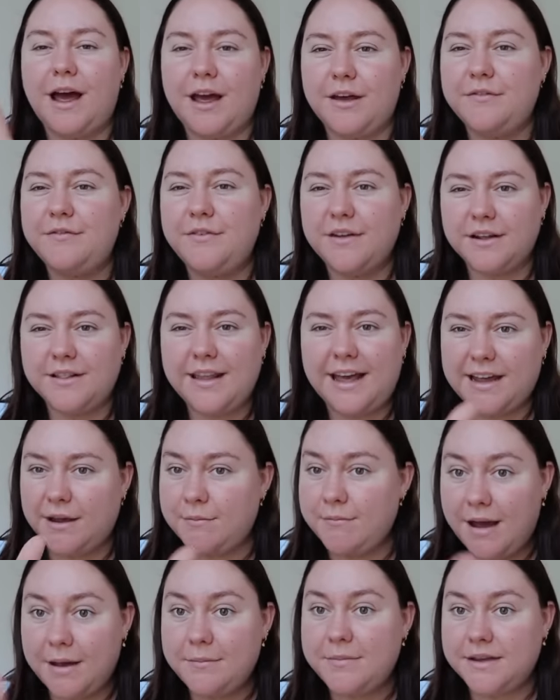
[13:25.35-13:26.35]
I feel like it
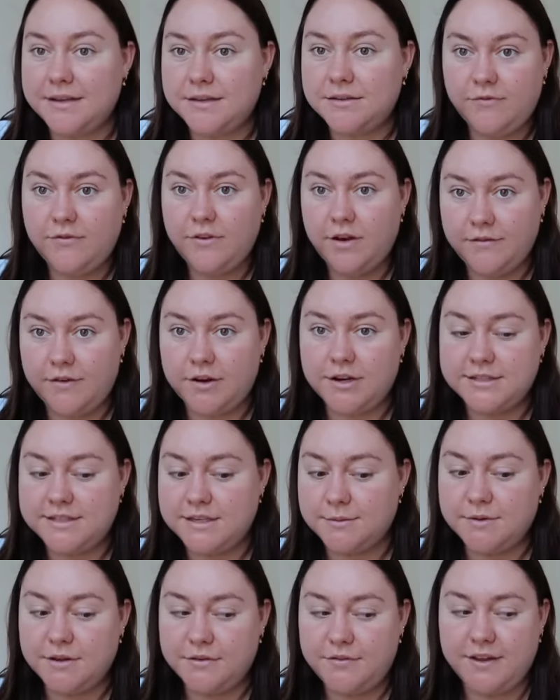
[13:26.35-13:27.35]
might be a very
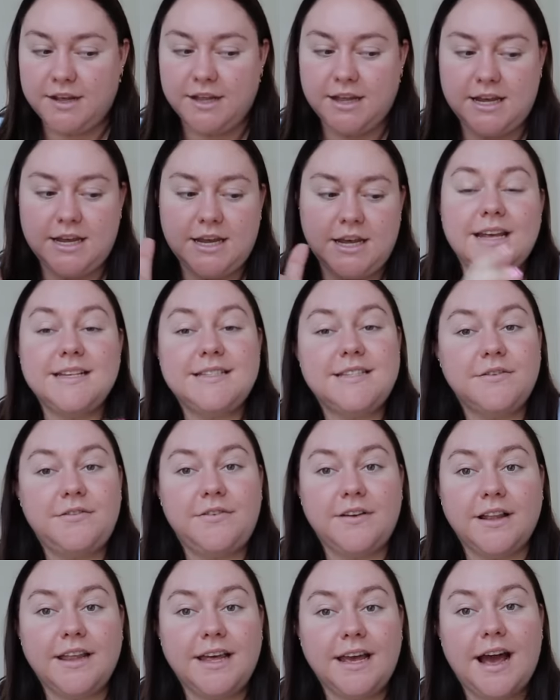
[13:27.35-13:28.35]
similar feeling, is the
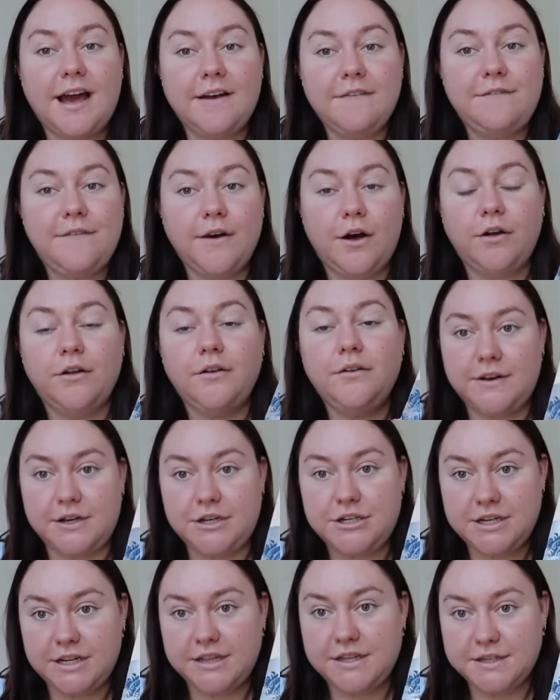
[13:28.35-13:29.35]
feeling I felt
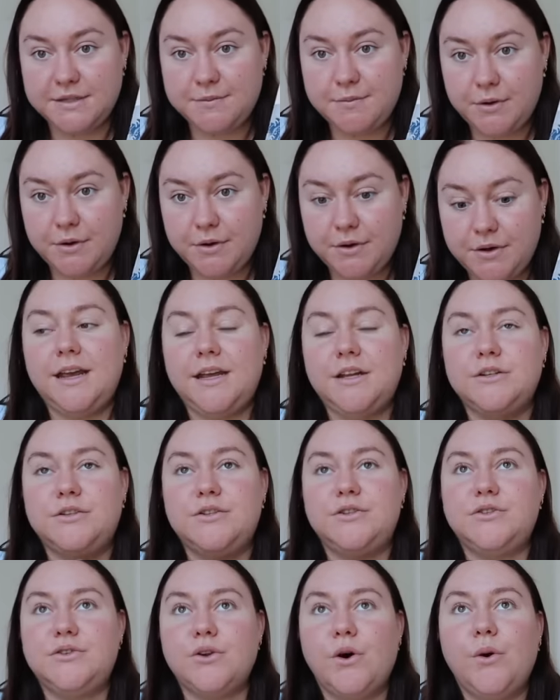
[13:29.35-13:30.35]
finishing this book. It is
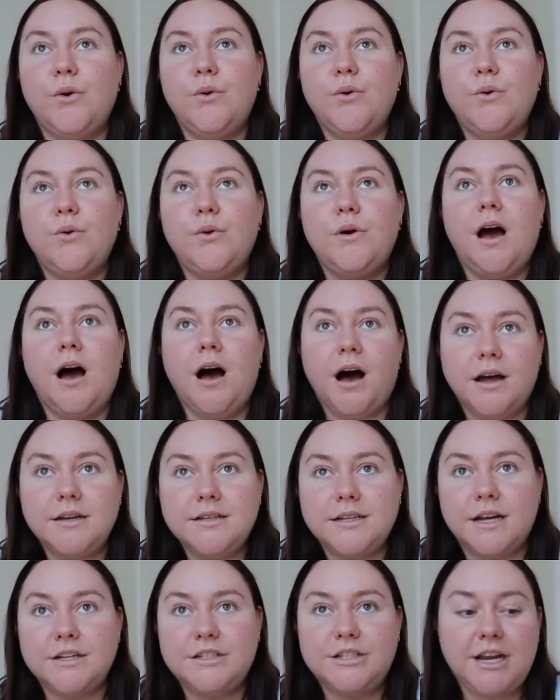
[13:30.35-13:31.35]
so heart
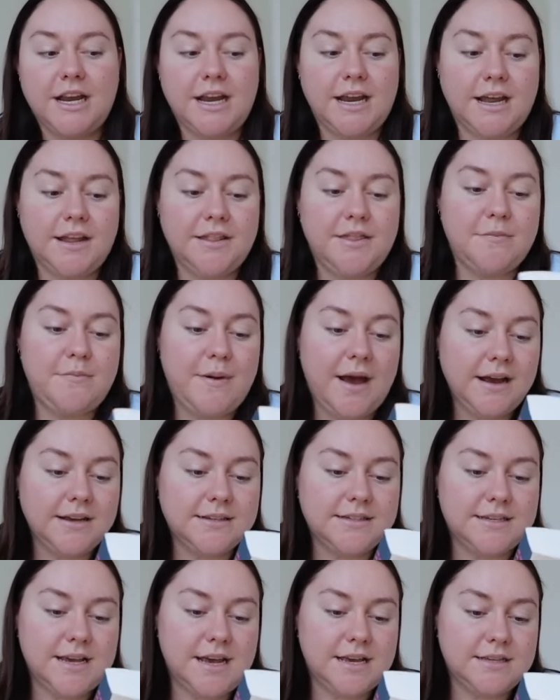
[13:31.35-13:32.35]
touching. The back
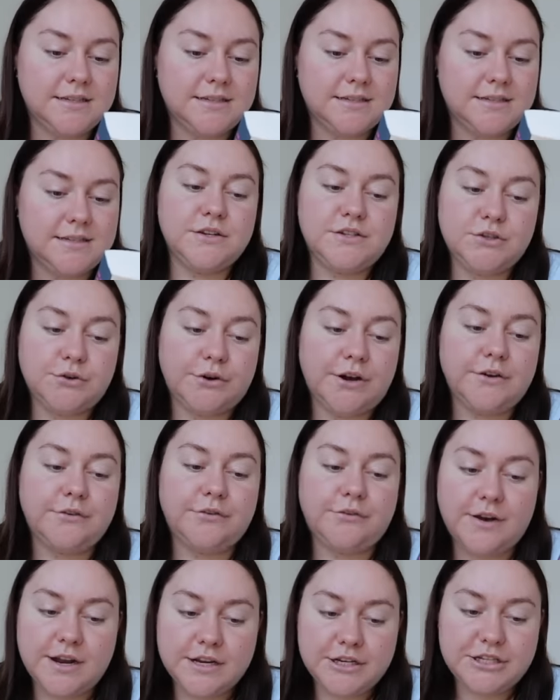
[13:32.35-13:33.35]
says a story of
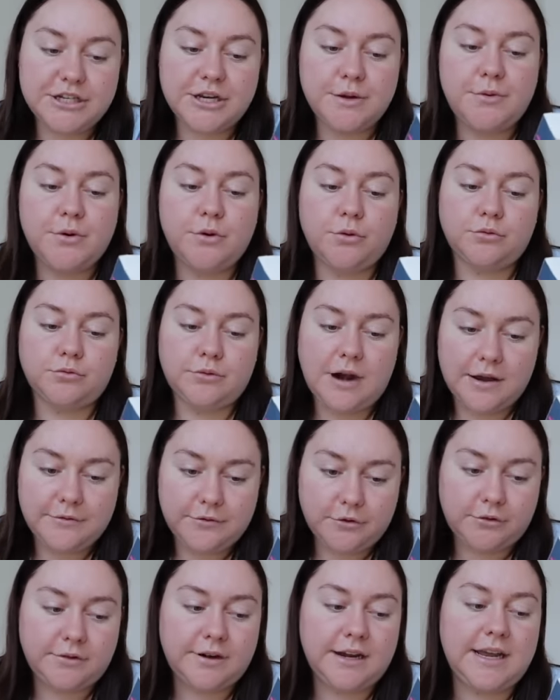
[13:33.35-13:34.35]
friendship,
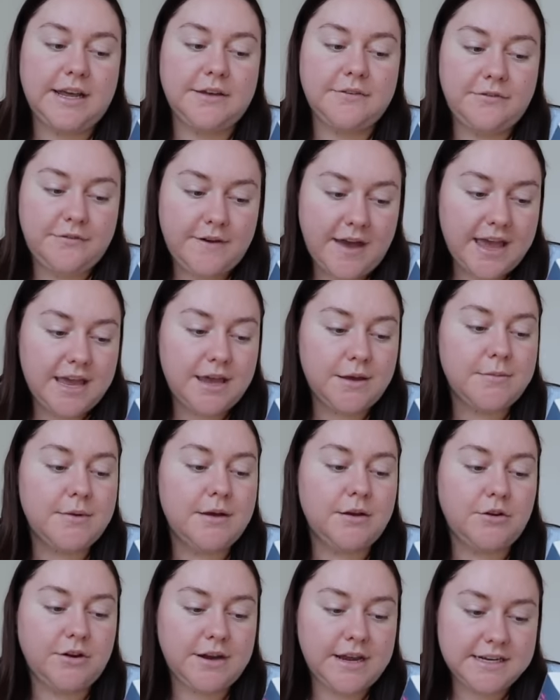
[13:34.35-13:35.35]
rivalry, fame,
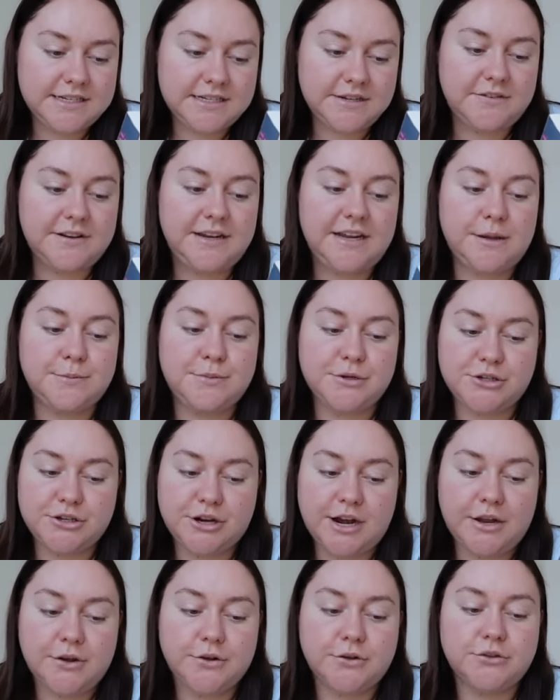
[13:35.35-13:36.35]
creativity,
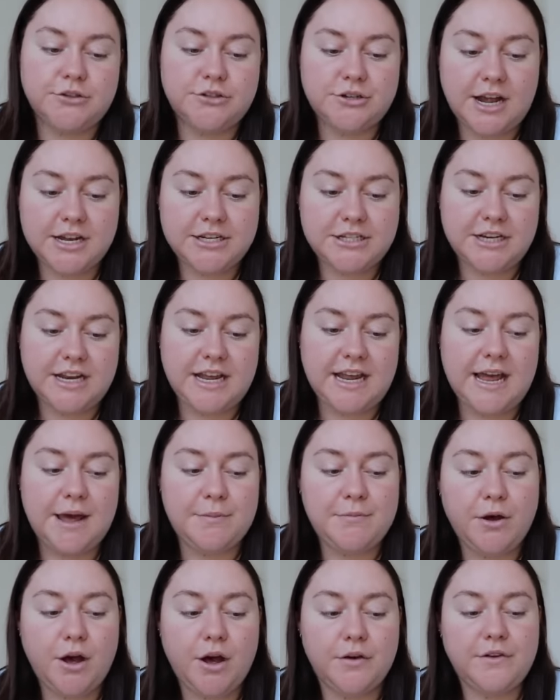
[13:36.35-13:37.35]
betrayal, tragedy,
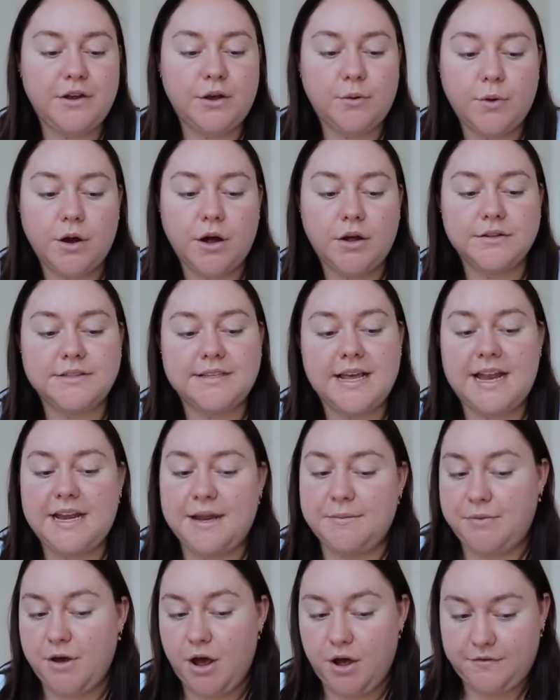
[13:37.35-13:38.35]
and perfect worlds and
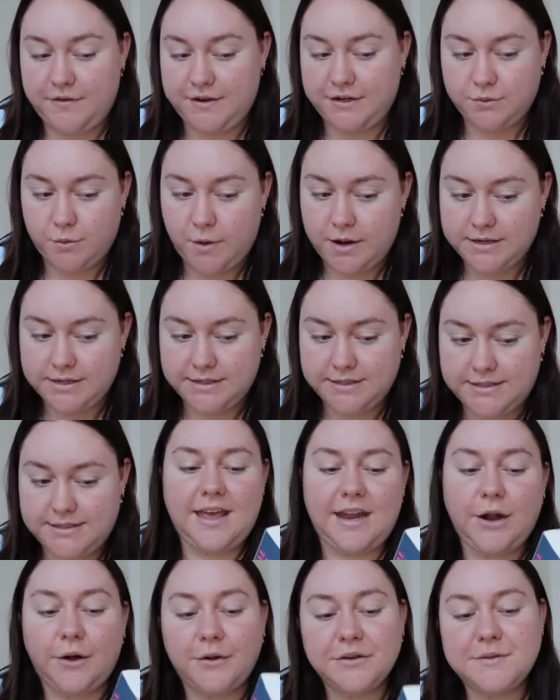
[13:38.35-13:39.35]
imperfect ones.
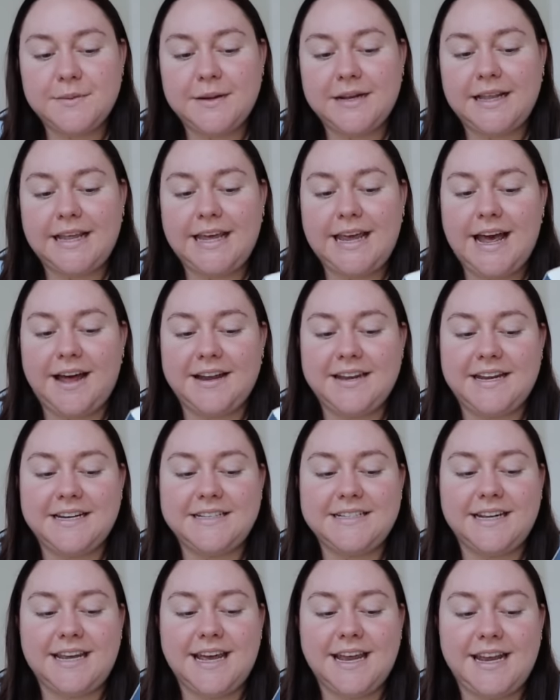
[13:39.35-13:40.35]
And ultimately, I
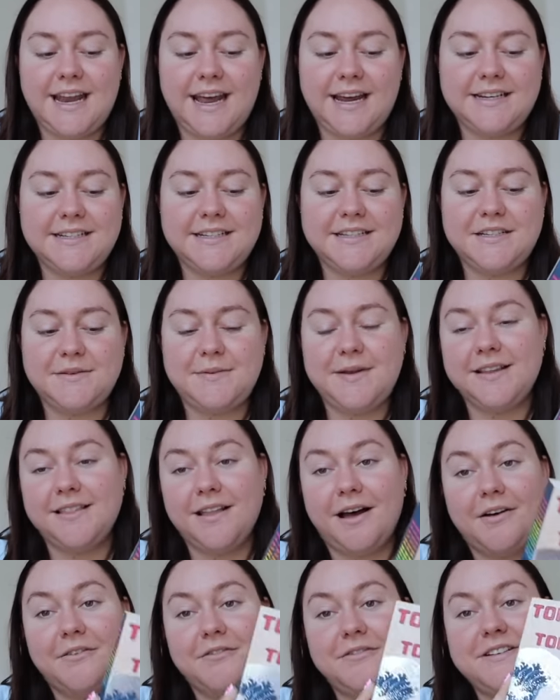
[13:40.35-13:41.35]
need to connect to be
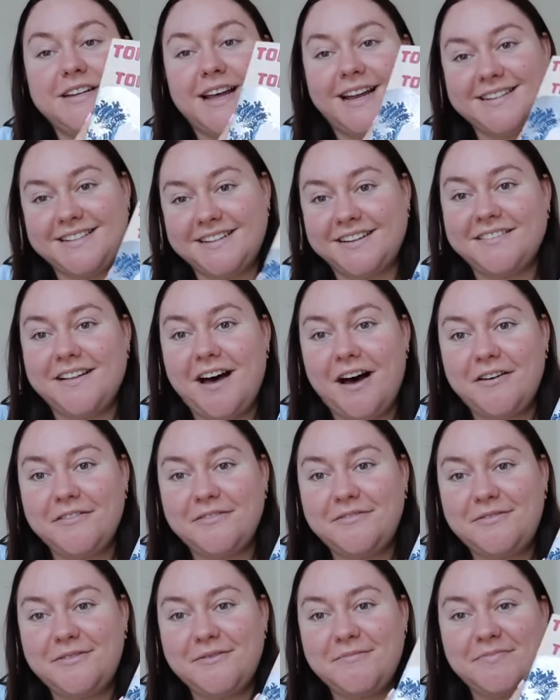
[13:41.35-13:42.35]
loved and to love
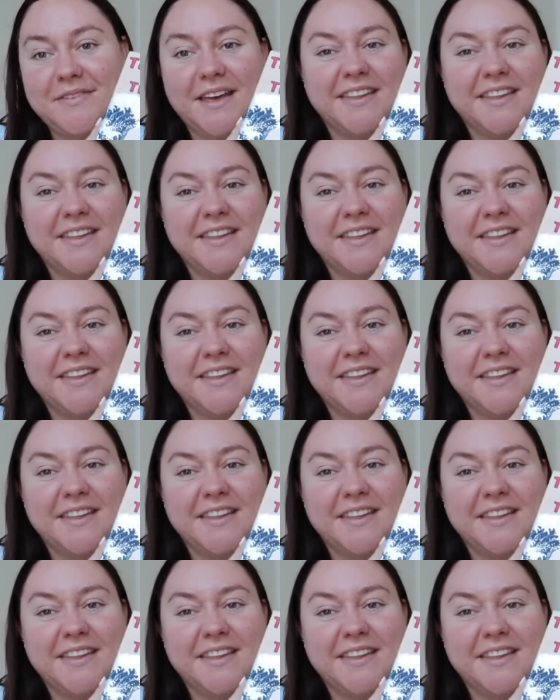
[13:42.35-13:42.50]
love.